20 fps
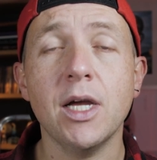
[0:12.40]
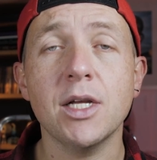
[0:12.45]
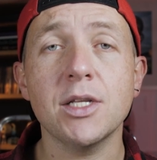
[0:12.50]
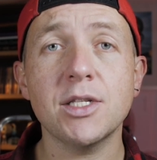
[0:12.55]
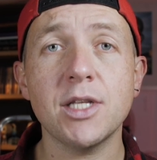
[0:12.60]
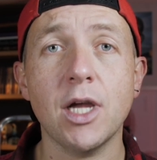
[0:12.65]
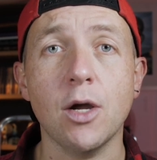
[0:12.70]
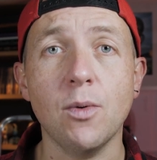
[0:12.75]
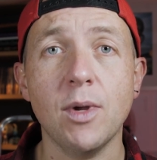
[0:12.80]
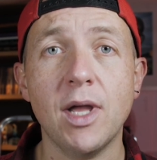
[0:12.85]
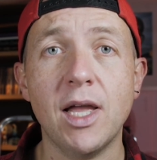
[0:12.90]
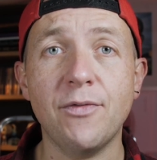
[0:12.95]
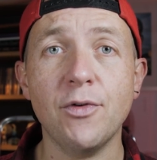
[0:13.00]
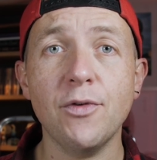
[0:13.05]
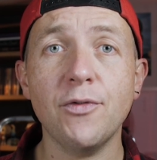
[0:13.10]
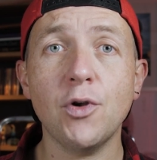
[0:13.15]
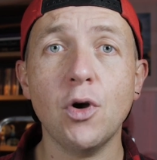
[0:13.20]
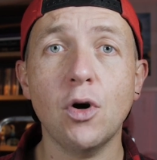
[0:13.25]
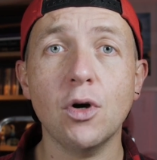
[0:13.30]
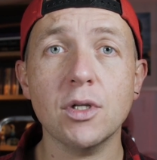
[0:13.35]
So if
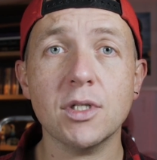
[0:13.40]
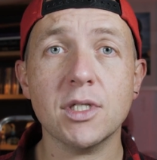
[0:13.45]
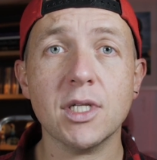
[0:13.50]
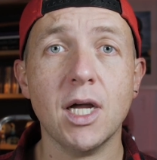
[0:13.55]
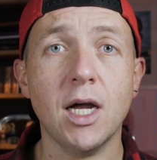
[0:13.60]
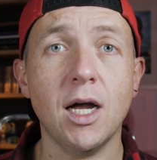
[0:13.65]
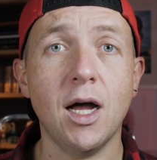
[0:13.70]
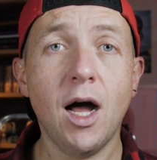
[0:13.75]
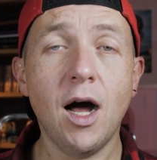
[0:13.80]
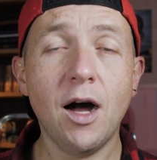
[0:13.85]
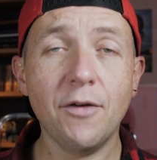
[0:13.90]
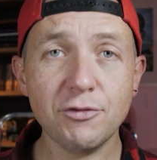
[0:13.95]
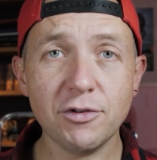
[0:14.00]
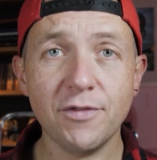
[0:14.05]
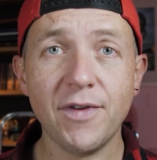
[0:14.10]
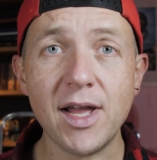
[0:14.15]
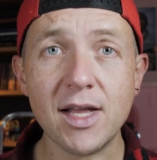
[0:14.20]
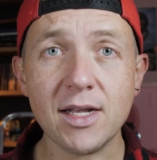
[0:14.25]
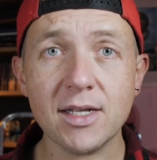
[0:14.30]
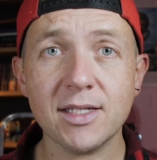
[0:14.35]
you've got After
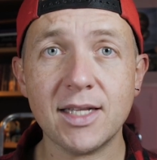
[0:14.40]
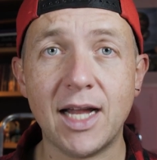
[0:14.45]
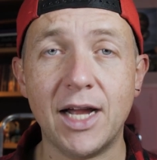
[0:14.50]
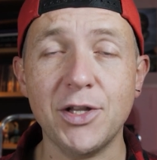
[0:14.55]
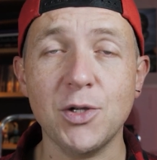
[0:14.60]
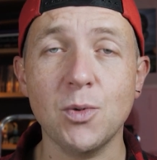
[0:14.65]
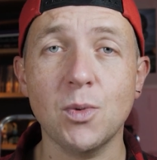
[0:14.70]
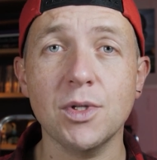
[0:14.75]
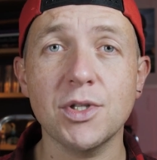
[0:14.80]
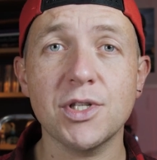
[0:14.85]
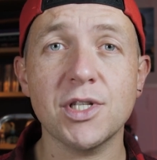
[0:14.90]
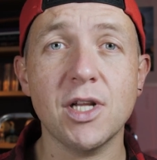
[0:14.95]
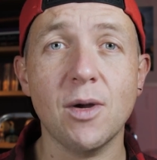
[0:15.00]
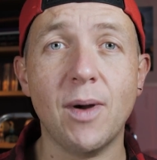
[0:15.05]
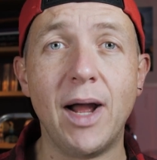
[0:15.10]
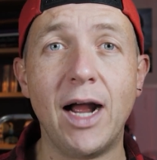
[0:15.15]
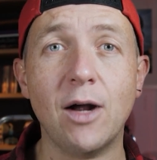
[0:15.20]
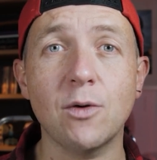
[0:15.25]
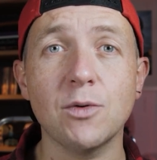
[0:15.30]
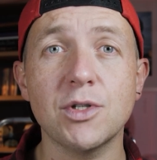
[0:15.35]
Effects and you want to know
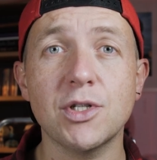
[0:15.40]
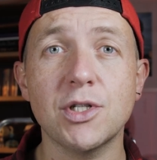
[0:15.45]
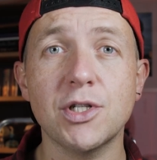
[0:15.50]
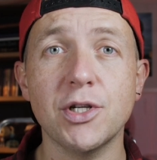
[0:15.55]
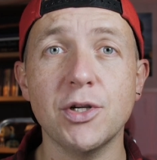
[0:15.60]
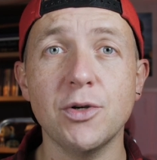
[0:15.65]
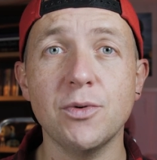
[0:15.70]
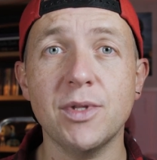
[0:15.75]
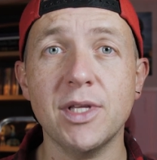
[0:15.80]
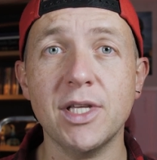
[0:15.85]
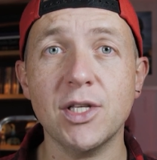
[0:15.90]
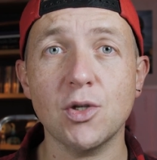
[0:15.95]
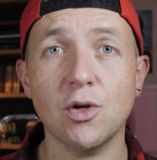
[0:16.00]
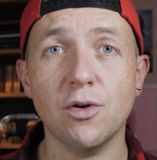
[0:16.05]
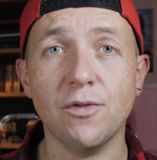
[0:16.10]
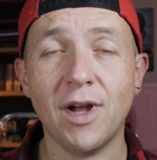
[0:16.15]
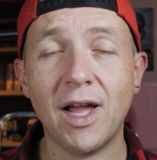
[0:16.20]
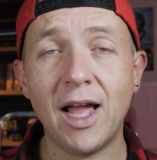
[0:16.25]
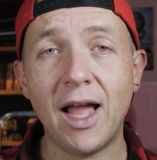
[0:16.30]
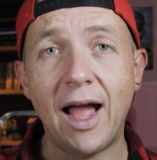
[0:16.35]
how to do these sort
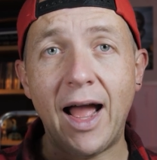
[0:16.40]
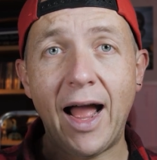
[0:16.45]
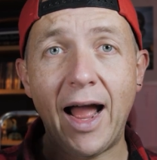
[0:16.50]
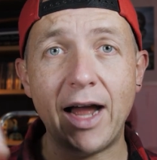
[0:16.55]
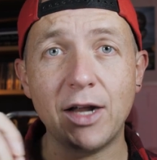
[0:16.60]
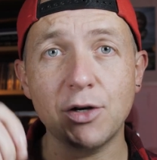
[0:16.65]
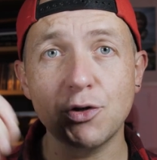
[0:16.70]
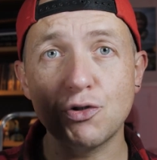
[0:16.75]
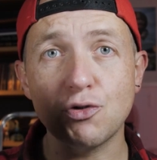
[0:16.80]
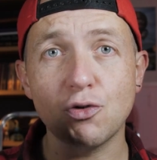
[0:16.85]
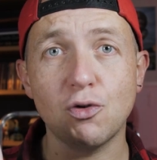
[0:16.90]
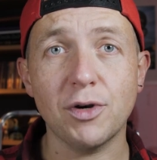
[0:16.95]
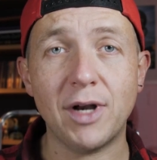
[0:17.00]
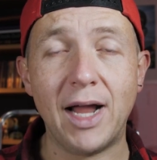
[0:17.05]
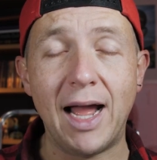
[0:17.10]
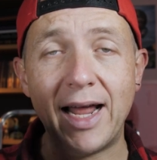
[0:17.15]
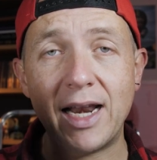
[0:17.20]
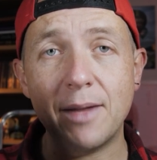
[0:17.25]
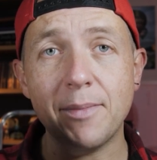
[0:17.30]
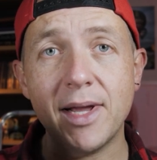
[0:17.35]
of hand-drawn
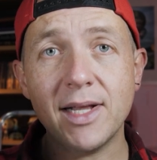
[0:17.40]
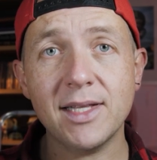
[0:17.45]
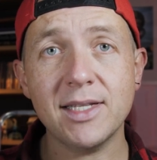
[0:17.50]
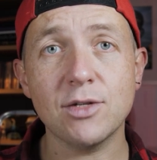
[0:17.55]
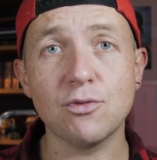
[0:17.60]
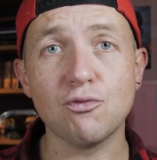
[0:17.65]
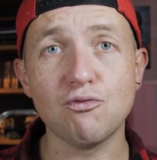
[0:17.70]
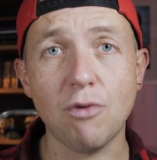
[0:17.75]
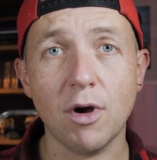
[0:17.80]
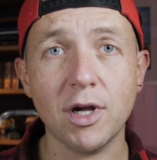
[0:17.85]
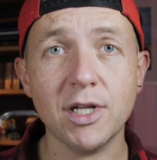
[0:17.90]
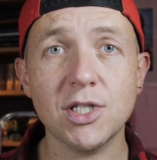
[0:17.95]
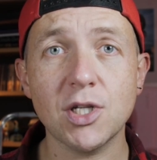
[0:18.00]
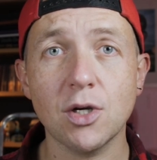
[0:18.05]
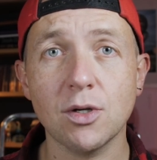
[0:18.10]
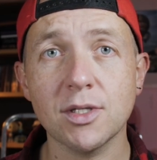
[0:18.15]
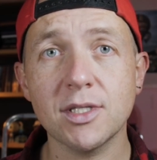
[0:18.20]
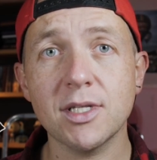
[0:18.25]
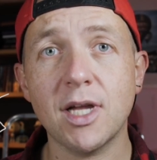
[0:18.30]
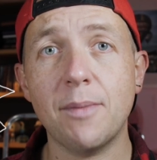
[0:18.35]
animated
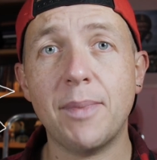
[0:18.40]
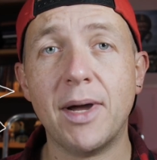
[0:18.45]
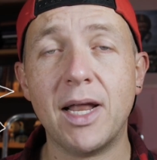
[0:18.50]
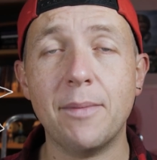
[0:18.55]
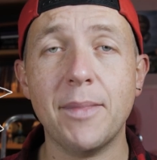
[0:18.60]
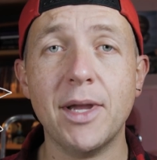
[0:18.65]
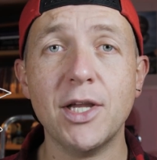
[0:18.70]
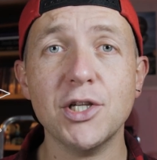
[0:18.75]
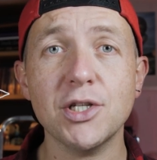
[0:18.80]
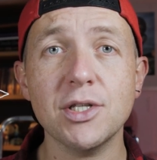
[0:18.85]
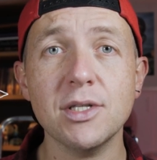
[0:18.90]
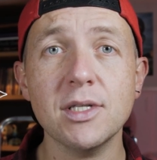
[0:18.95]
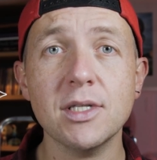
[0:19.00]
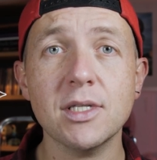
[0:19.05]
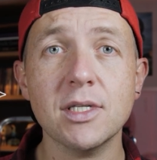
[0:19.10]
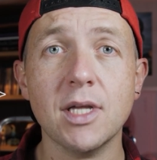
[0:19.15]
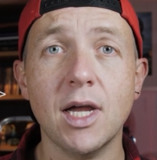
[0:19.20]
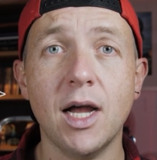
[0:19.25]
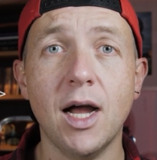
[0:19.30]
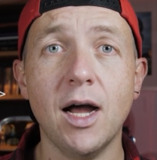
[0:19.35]
write-on type
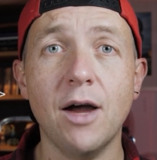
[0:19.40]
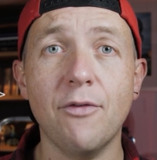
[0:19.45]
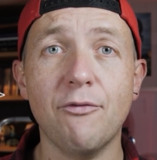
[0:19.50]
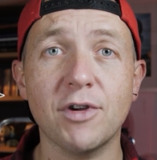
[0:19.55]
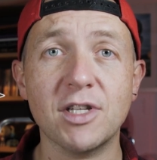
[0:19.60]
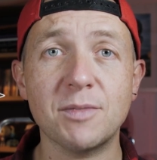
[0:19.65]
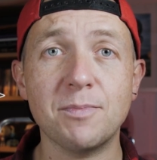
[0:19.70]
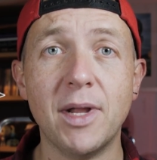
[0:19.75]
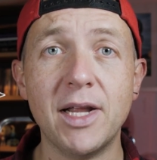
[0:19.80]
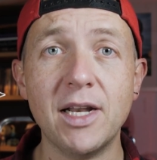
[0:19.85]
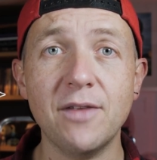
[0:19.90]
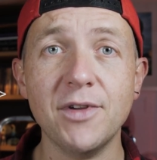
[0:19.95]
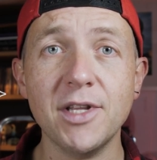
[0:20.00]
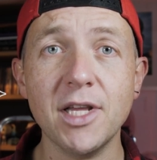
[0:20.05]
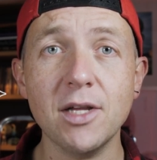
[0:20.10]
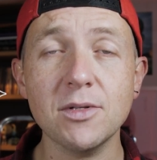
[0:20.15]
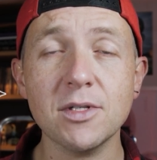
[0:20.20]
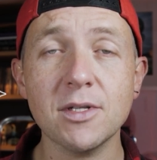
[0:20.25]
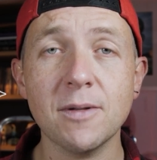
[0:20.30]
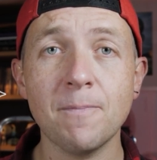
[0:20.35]
animations for explainer
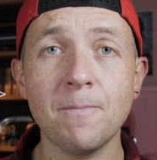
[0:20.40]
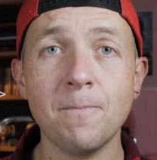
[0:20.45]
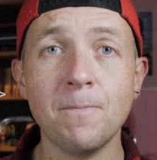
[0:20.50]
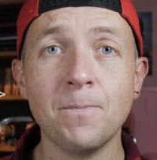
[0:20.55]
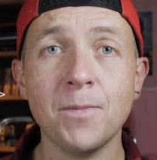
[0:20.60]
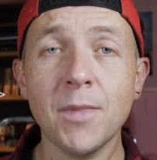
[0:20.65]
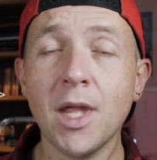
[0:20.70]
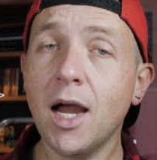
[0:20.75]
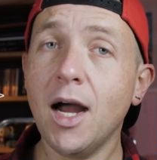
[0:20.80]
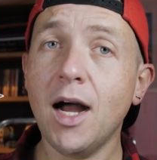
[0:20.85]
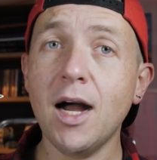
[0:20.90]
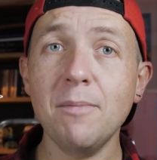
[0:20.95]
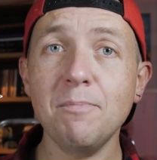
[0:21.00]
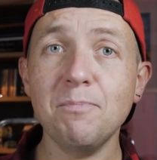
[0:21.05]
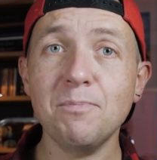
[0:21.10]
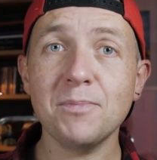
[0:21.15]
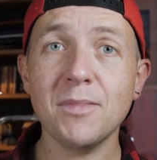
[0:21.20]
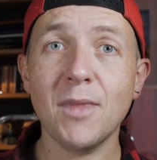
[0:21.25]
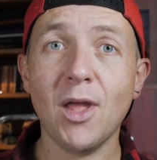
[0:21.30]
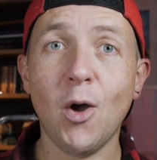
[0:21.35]
videos,
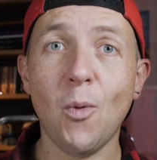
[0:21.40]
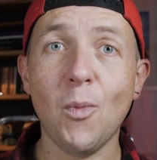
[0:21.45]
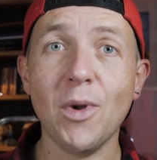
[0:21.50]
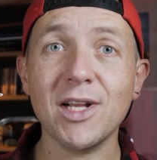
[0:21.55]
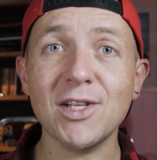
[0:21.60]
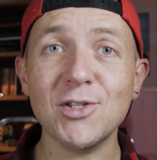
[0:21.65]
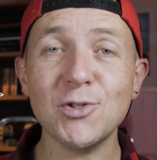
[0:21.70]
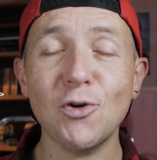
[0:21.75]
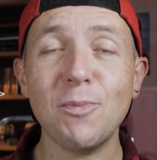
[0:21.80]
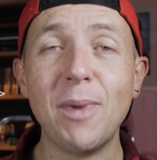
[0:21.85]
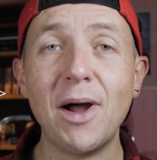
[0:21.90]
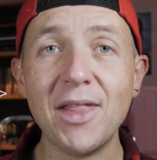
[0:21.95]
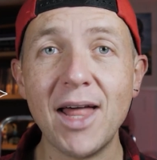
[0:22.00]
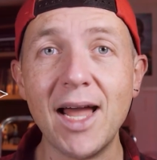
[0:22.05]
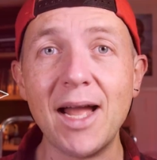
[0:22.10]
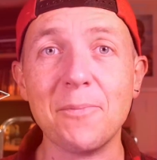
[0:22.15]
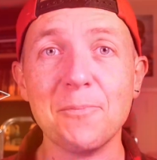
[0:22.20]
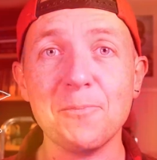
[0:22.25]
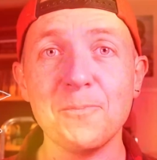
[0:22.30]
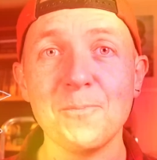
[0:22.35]
we're going to talk about that.